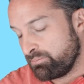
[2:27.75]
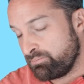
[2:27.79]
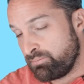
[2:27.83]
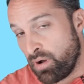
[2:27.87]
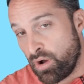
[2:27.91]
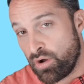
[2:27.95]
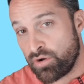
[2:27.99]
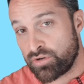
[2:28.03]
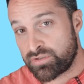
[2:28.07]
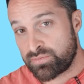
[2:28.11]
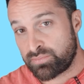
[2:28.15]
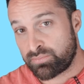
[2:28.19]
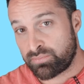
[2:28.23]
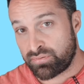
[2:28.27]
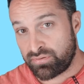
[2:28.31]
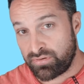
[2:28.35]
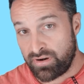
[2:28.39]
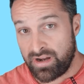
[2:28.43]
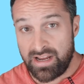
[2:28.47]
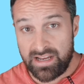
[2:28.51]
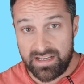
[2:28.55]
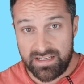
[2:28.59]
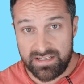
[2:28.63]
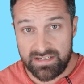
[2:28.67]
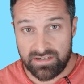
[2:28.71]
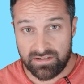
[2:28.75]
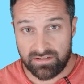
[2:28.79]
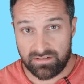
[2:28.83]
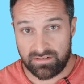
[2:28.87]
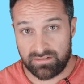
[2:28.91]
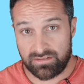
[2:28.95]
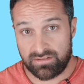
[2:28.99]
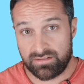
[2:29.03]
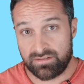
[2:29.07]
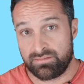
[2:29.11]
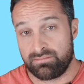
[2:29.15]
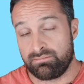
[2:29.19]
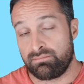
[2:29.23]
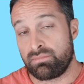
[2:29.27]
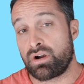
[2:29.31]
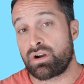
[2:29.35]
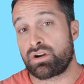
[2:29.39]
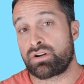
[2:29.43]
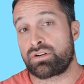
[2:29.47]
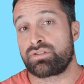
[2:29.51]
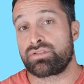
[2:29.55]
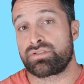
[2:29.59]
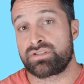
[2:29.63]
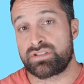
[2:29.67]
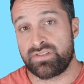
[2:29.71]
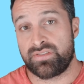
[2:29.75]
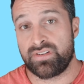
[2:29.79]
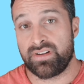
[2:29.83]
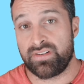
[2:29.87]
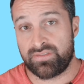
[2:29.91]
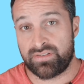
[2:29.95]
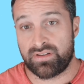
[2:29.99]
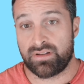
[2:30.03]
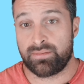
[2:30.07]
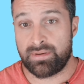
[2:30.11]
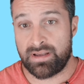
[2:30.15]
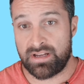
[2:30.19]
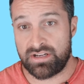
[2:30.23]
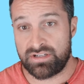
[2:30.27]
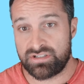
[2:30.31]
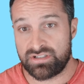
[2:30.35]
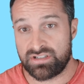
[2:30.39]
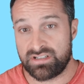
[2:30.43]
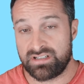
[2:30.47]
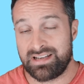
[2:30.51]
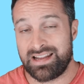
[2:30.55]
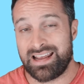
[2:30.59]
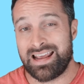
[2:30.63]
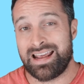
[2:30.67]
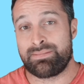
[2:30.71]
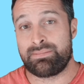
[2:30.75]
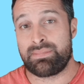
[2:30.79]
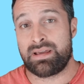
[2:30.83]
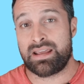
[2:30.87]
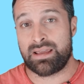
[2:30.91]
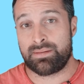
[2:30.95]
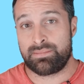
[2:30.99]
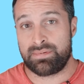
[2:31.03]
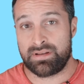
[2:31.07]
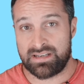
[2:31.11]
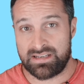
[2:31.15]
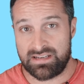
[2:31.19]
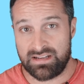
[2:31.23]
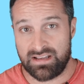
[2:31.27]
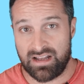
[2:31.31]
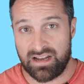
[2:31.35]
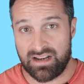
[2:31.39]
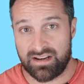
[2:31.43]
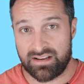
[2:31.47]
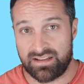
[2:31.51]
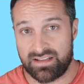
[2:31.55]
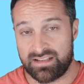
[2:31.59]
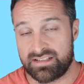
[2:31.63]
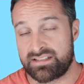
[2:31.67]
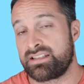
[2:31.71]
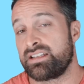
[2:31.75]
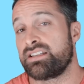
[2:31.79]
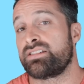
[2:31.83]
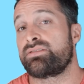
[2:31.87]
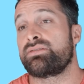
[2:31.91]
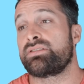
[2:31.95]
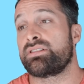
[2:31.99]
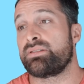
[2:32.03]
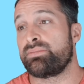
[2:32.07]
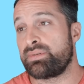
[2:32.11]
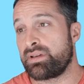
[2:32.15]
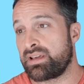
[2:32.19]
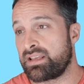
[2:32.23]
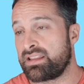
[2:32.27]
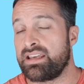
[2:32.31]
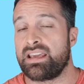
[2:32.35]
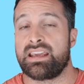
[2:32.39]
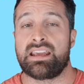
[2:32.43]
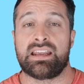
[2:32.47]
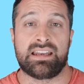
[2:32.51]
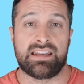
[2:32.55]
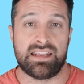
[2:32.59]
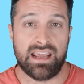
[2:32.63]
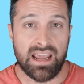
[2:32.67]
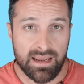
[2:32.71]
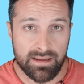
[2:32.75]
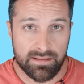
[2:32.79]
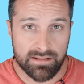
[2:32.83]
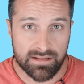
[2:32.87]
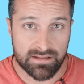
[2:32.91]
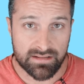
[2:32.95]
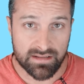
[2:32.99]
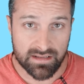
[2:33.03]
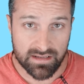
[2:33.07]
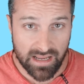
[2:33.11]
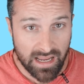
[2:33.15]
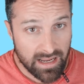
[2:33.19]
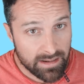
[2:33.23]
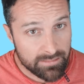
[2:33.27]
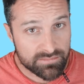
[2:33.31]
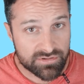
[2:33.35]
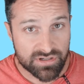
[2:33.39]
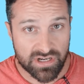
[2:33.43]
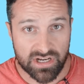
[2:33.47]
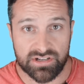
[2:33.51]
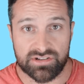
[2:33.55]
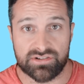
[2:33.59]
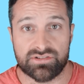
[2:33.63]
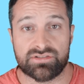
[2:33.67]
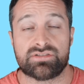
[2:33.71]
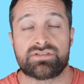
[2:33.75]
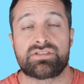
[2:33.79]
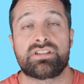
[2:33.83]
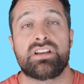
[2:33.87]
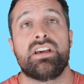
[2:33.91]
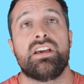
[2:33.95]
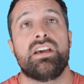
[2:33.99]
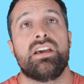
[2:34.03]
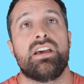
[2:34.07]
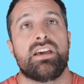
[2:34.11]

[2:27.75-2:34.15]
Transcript: postprandial markers of inflammation and make a big deal out of this. This was a big thing in, game, in the Game Changers.